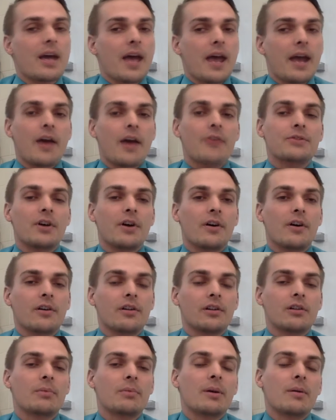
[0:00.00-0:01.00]
And I'll talk a
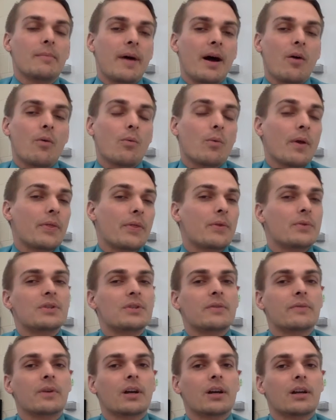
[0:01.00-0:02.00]
little bit about what those
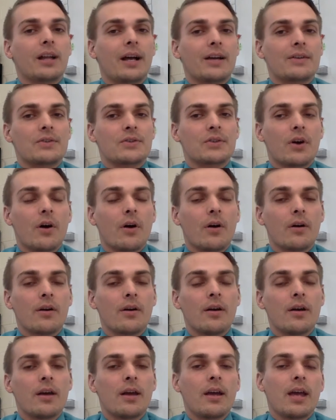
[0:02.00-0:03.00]
different classes
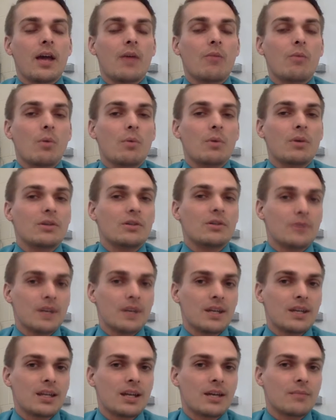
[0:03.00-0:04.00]
are and what we do
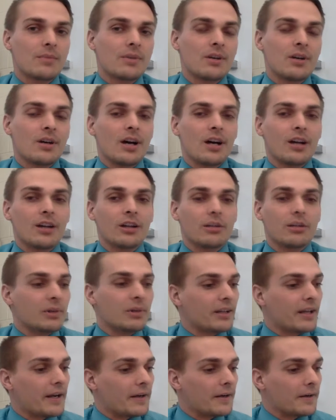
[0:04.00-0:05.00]
in them a little
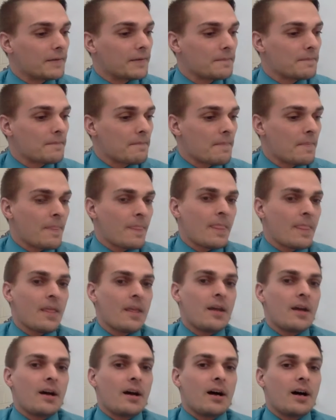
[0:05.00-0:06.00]
bit later.
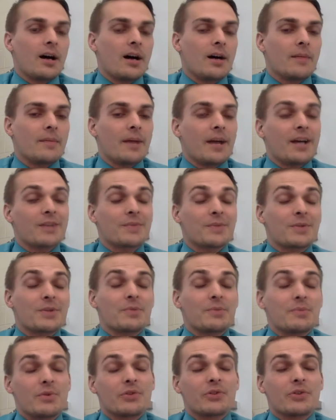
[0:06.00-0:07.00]
As
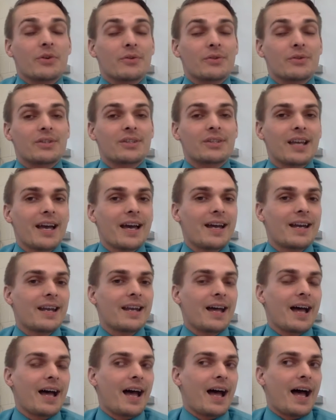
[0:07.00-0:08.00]
Mrs. Musone said,
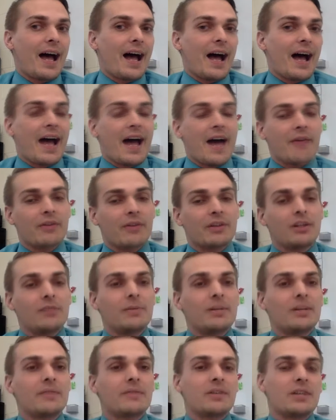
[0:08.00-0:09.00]
I have a little
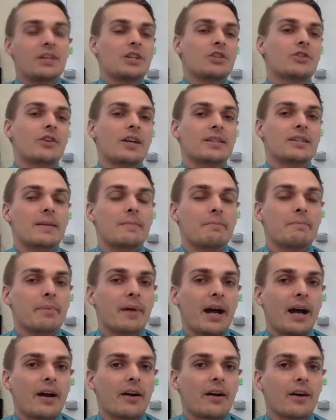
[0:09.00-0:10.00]
bit of an interesting
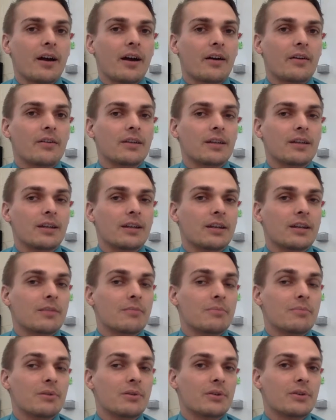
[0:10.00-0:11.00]
background in
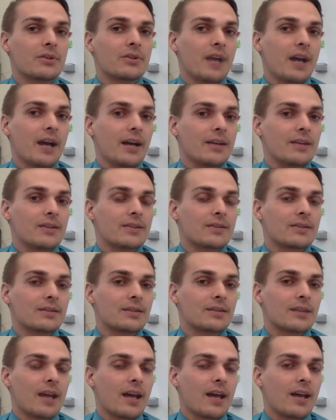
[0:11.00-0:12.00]
computer
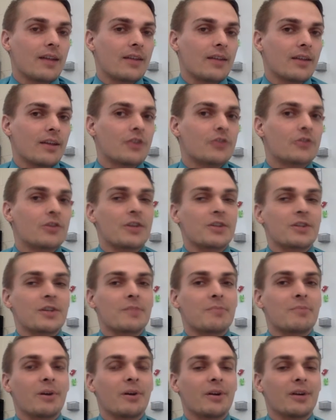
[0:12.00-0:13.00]
science. And the
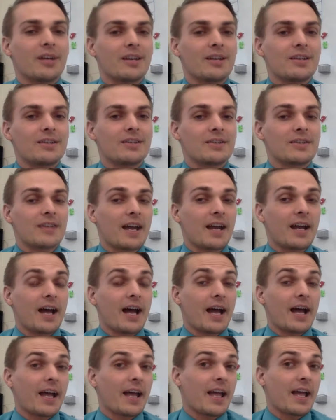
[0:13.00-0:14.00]
interesting part is that
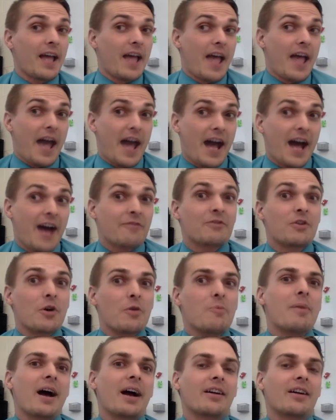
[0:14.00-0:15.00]
I have no
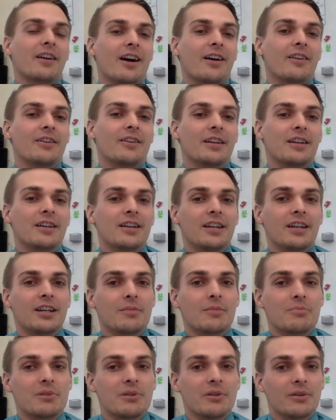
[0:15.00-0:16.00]
background in
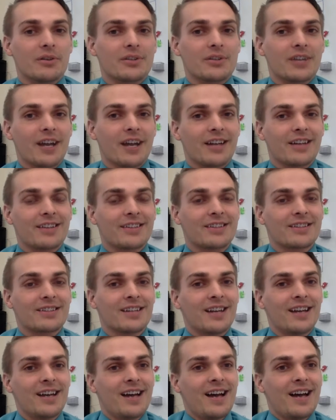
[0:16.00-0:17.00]
computer science.
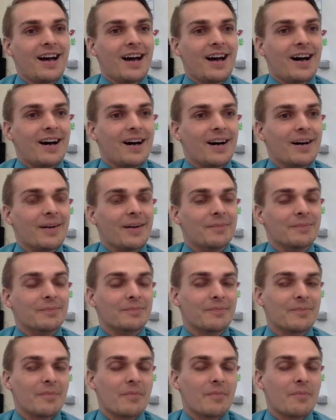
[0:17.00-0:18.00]

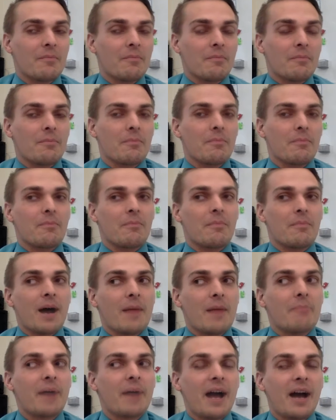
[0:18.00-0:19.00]

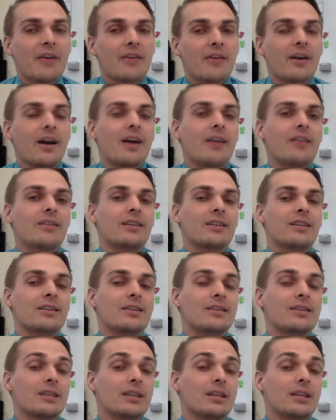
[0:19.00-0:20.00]
My background
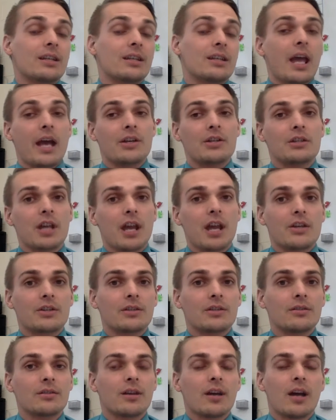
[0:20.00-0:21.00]
is in
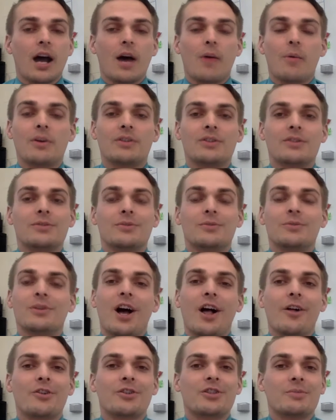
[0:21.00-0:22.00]
education. I went to
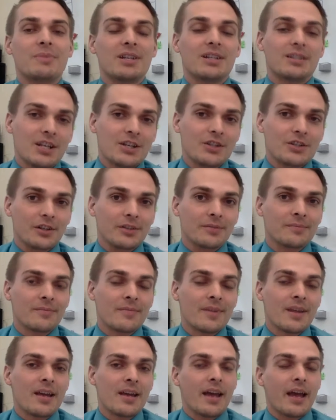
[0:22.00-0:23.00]
college to be a teacher.
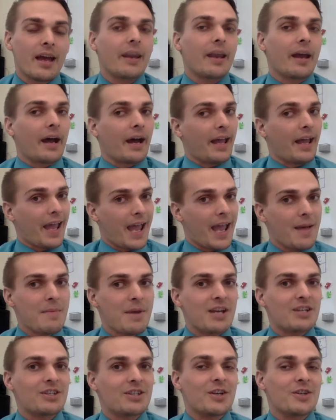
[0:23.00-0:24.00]
And I am
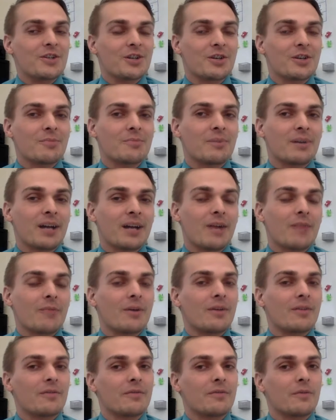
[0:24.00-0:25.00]
a teacher, but I
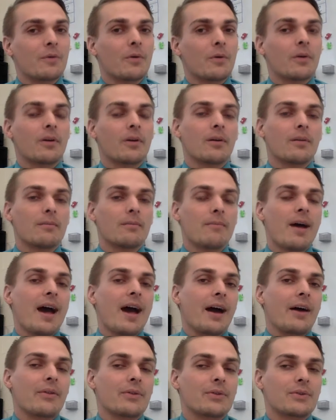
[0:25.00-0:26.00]
went for math.